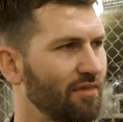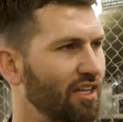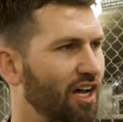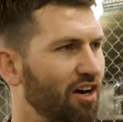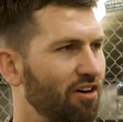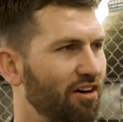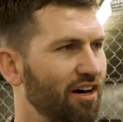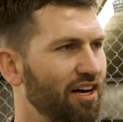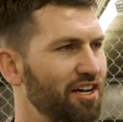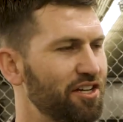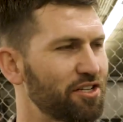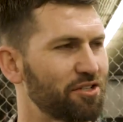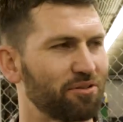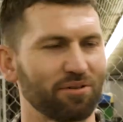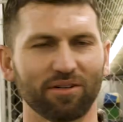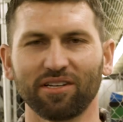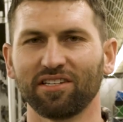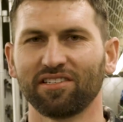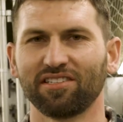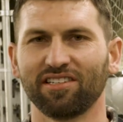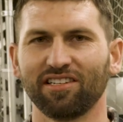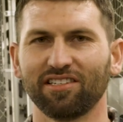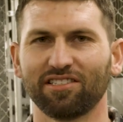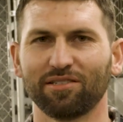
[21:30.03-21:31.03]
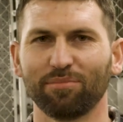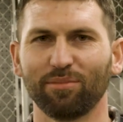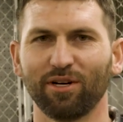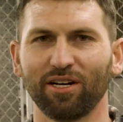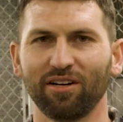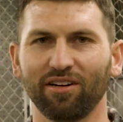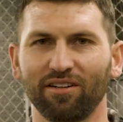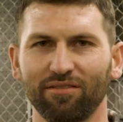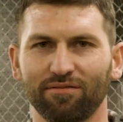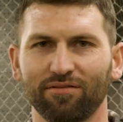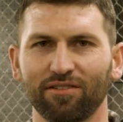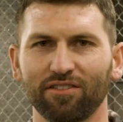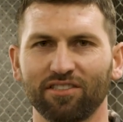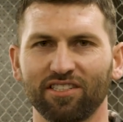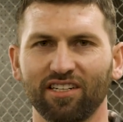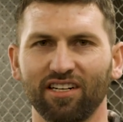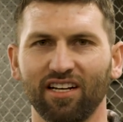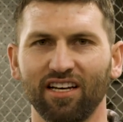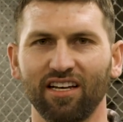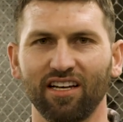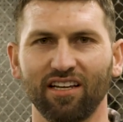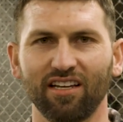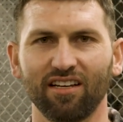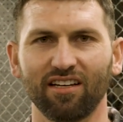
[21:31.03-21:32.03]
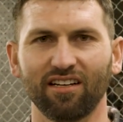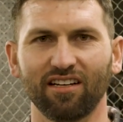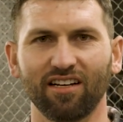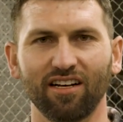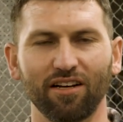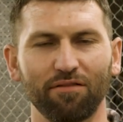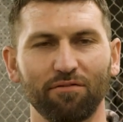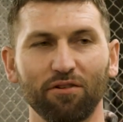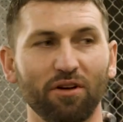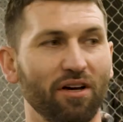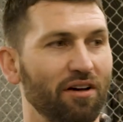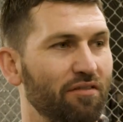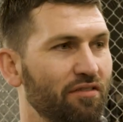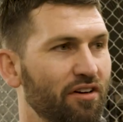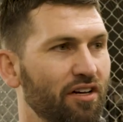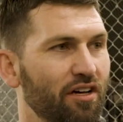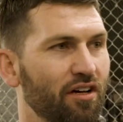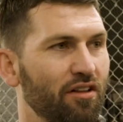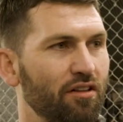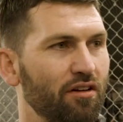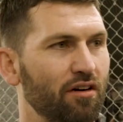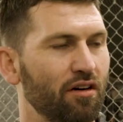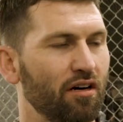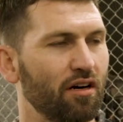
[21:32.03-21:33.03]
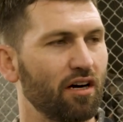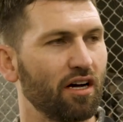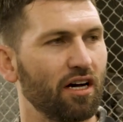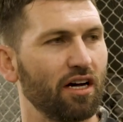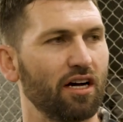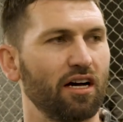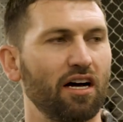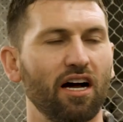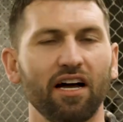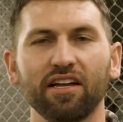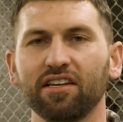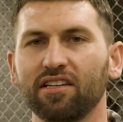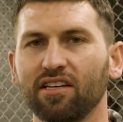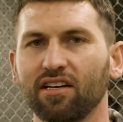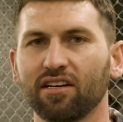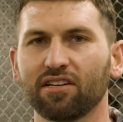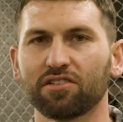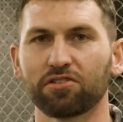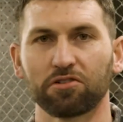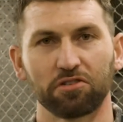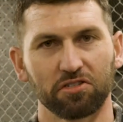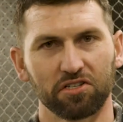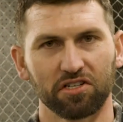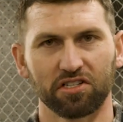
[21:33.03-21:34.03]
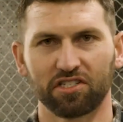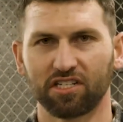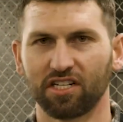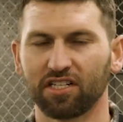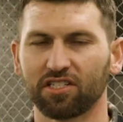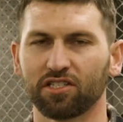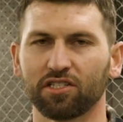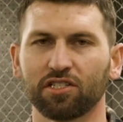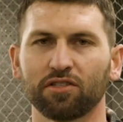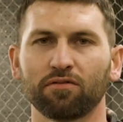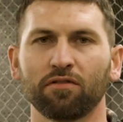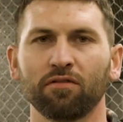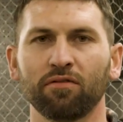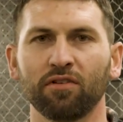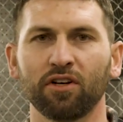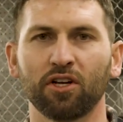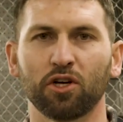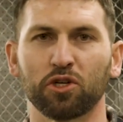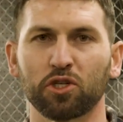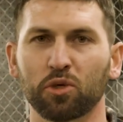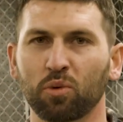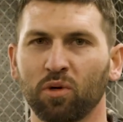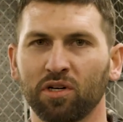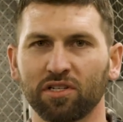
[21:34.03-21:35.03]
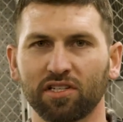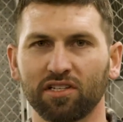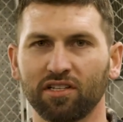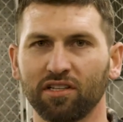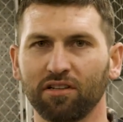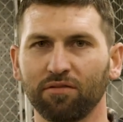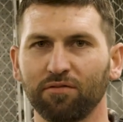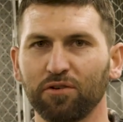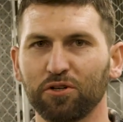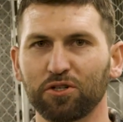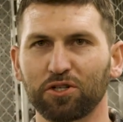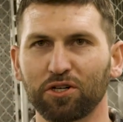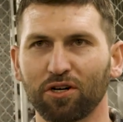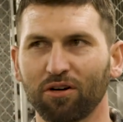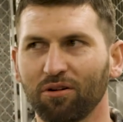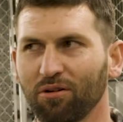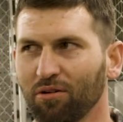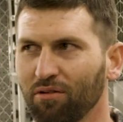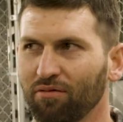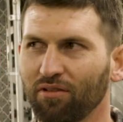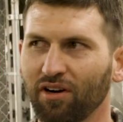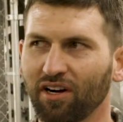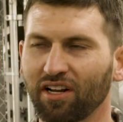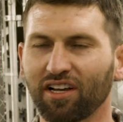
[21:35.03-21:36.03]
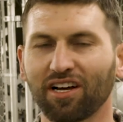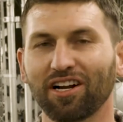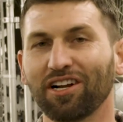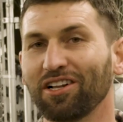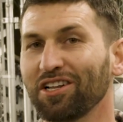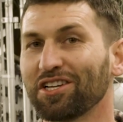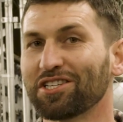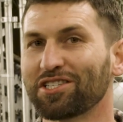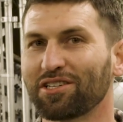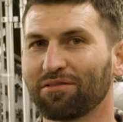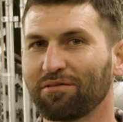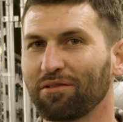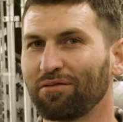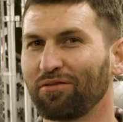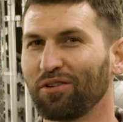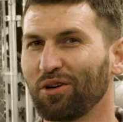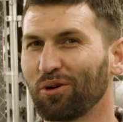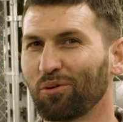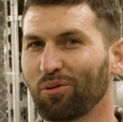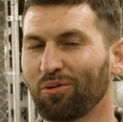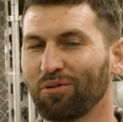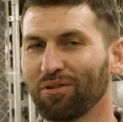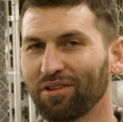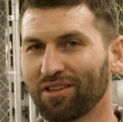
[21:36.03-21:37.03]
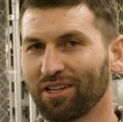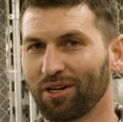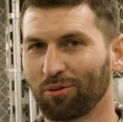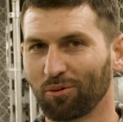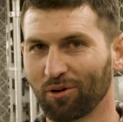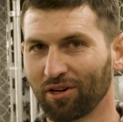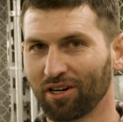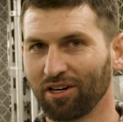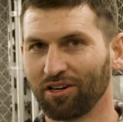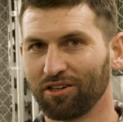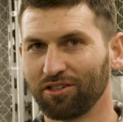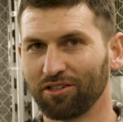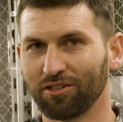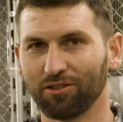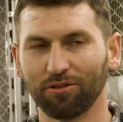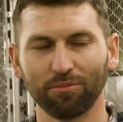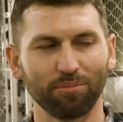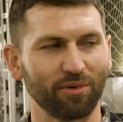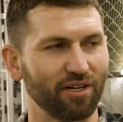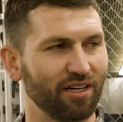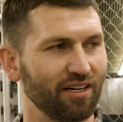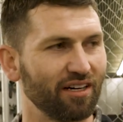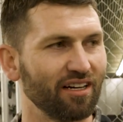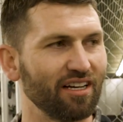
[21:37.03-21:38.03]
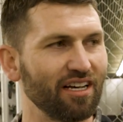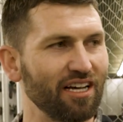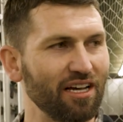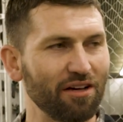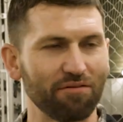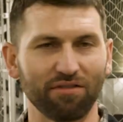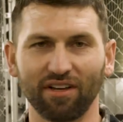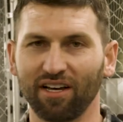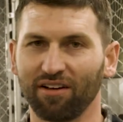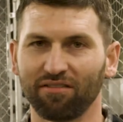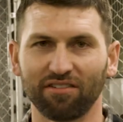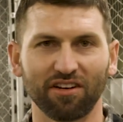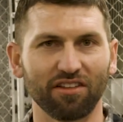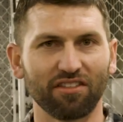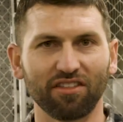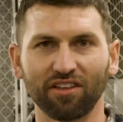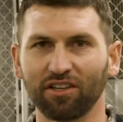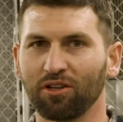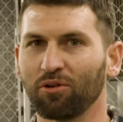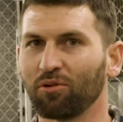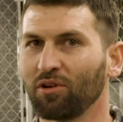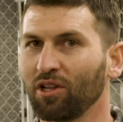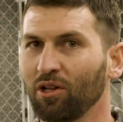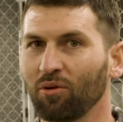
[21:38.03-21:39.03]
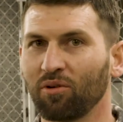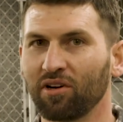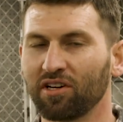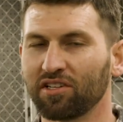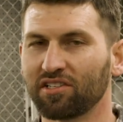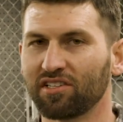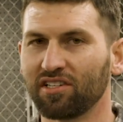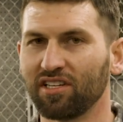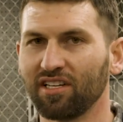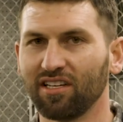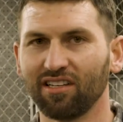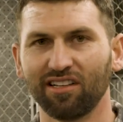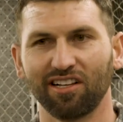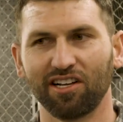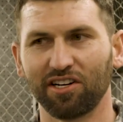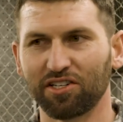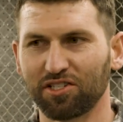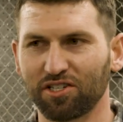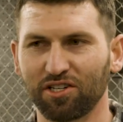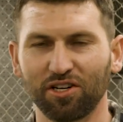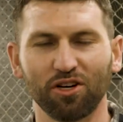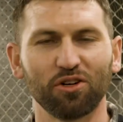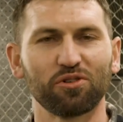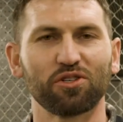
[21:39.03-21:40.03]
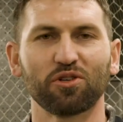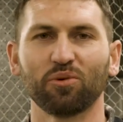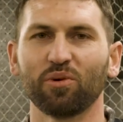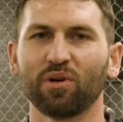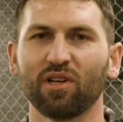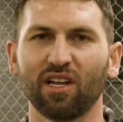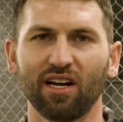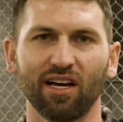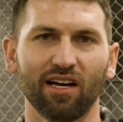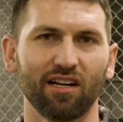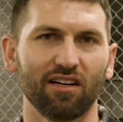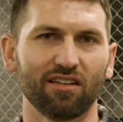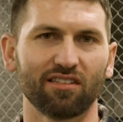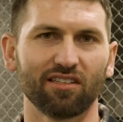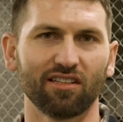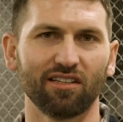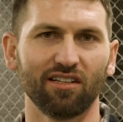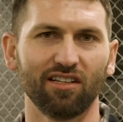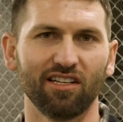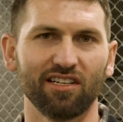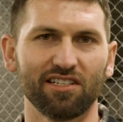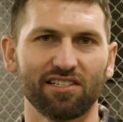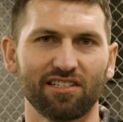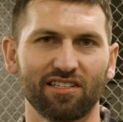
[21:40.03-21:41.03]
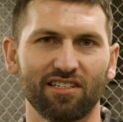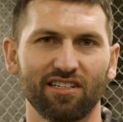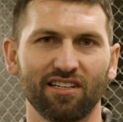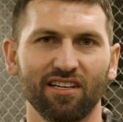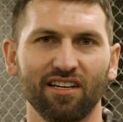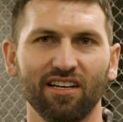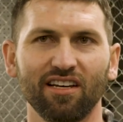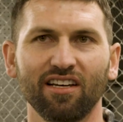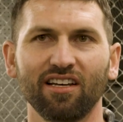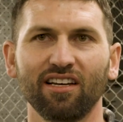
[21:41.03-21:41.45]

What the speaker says: All right, so I guess that's about it for today. If you have any other ideas or suggestions for videos you want to see in the future, I've already got a list of a few that we're going to do, but if you have anything you really want to see, let us know so we can add it to the list.